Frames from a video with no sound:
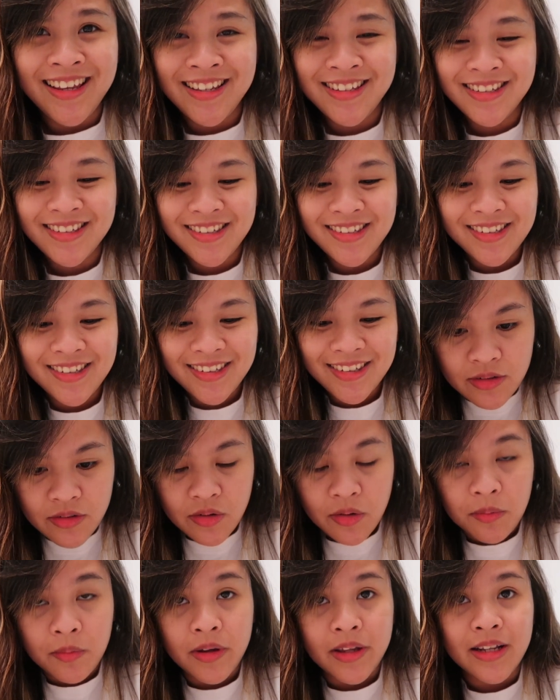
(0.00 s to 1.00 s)
guess
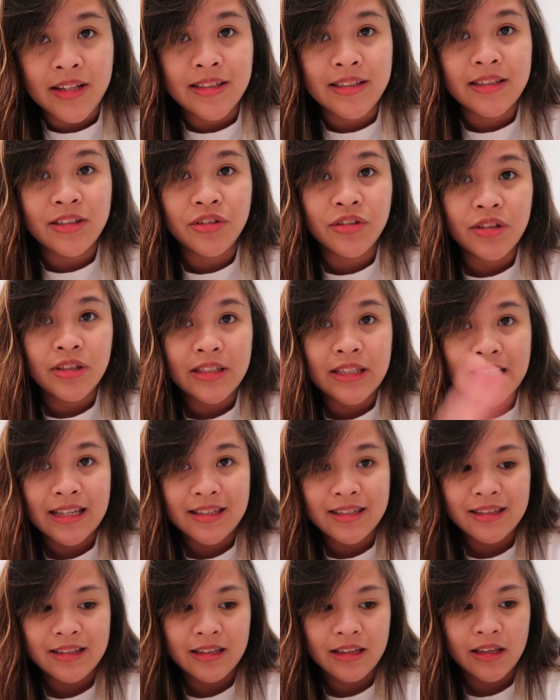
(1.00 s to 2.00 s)
so I'm gonna
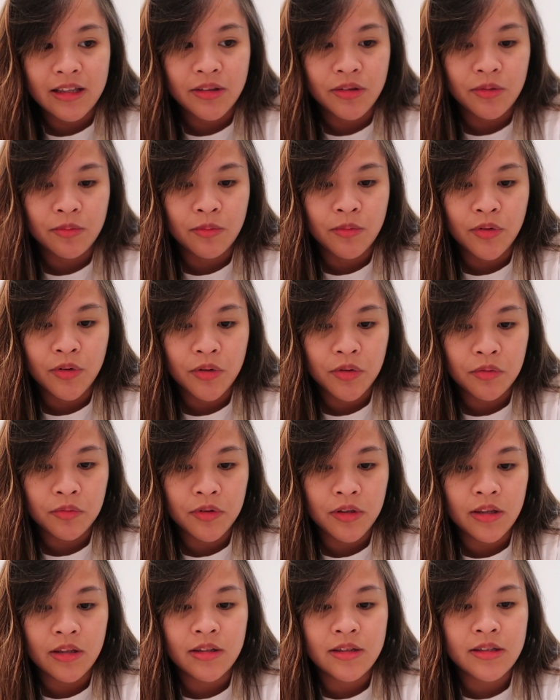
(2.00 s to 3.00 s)
test again tomorrow
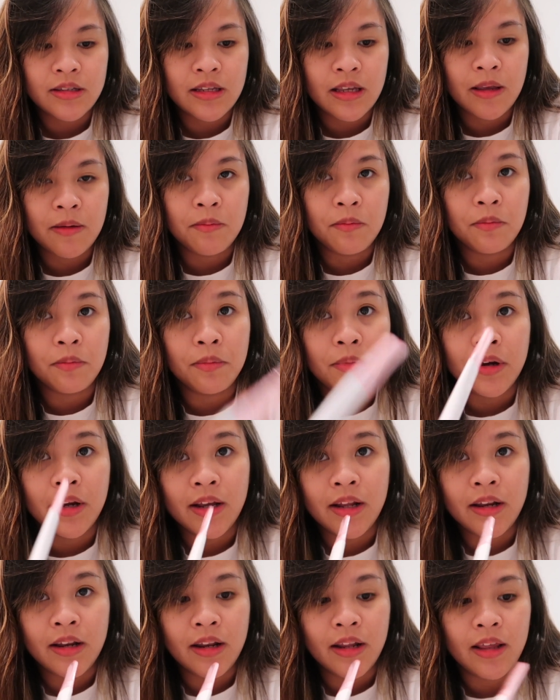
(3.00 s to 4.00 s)
with the same
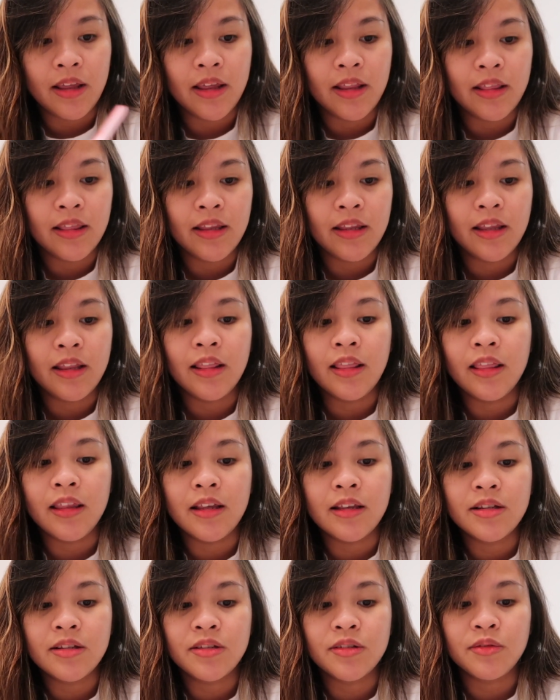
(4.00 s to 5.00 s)
brand and then
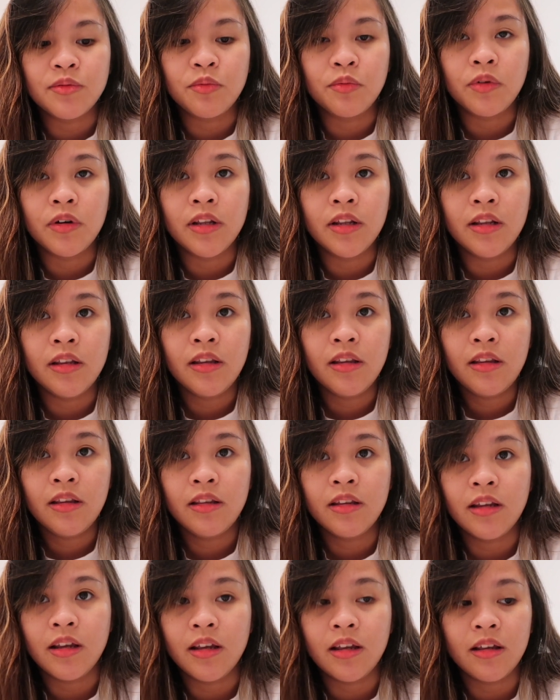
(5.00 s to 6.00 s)
this one
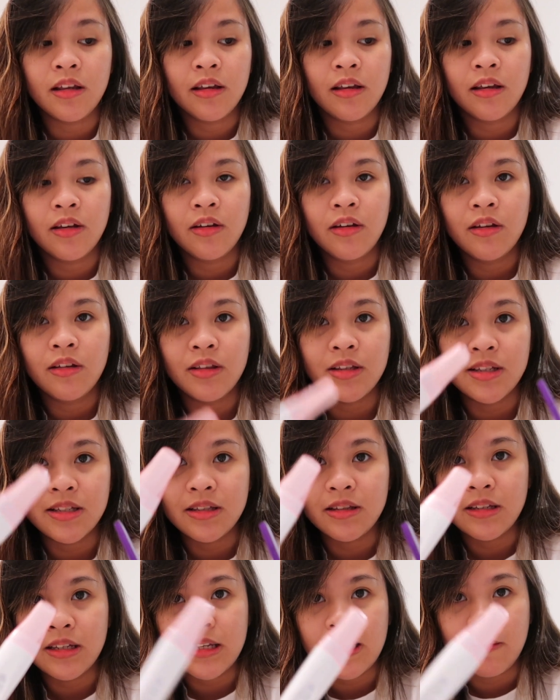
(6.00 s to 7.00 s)
It's
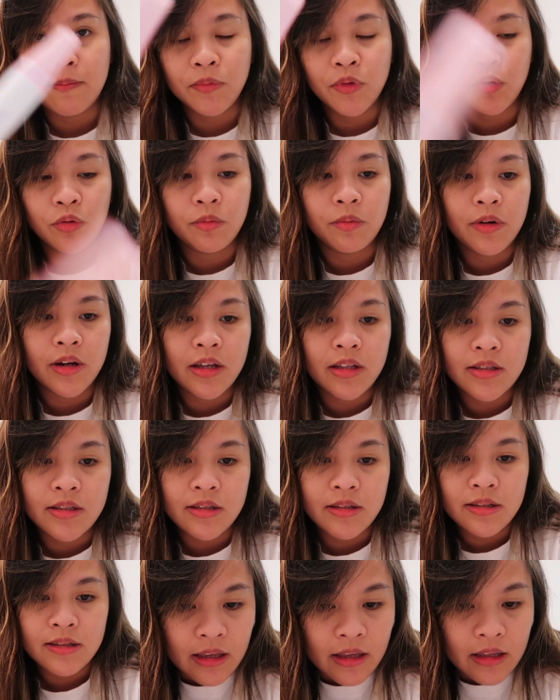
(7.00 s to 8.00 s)
the same blue brand
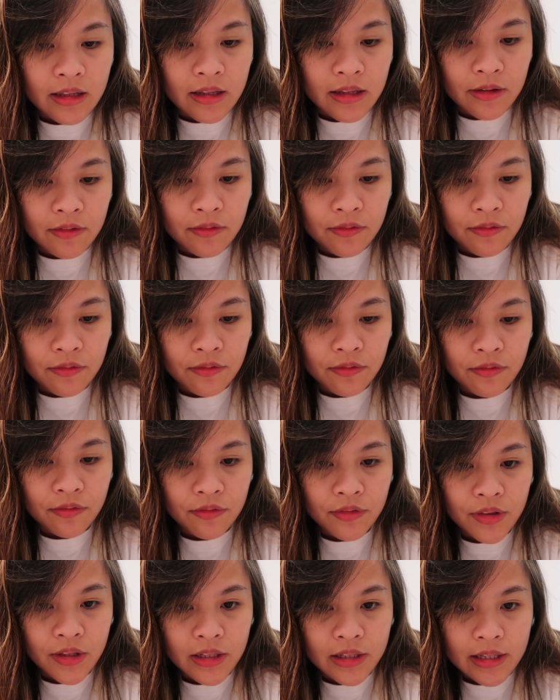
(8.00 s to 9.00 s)
and if
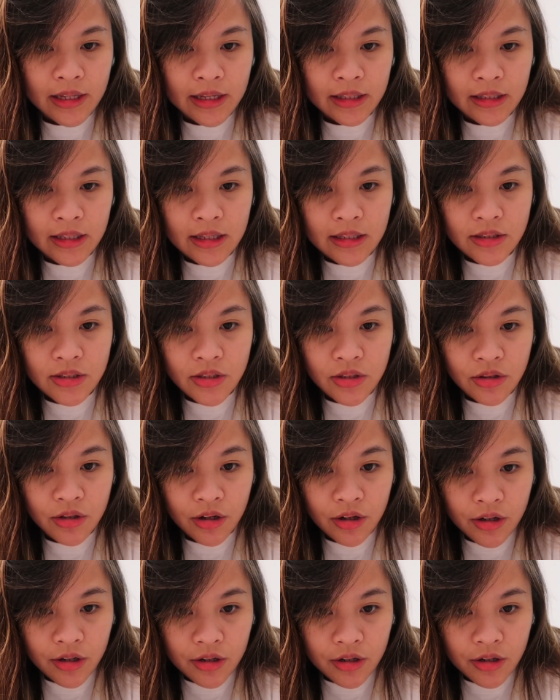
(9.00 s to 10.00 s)
the line gets
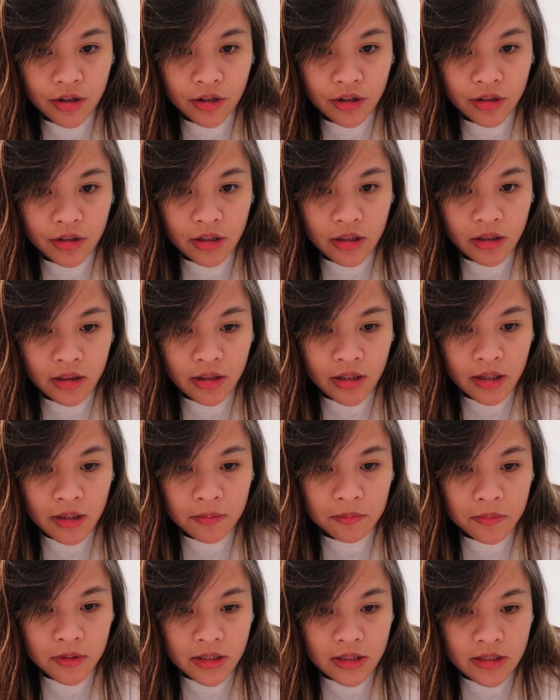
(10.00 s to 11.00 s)
darker then that
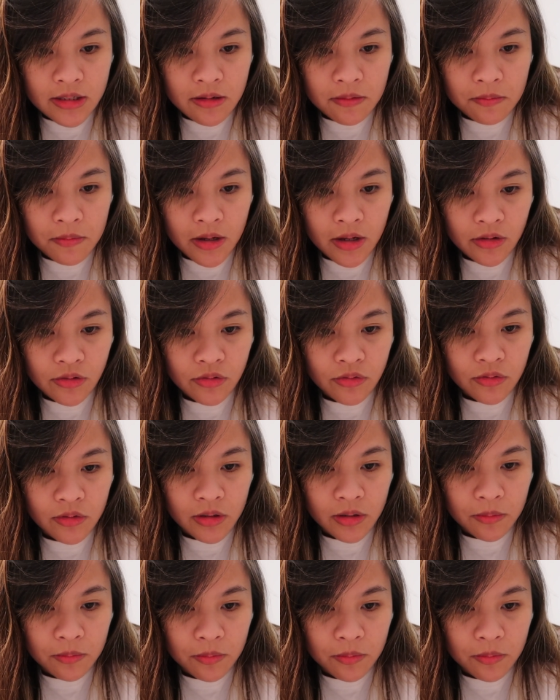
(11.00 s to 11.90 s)
means I'm actually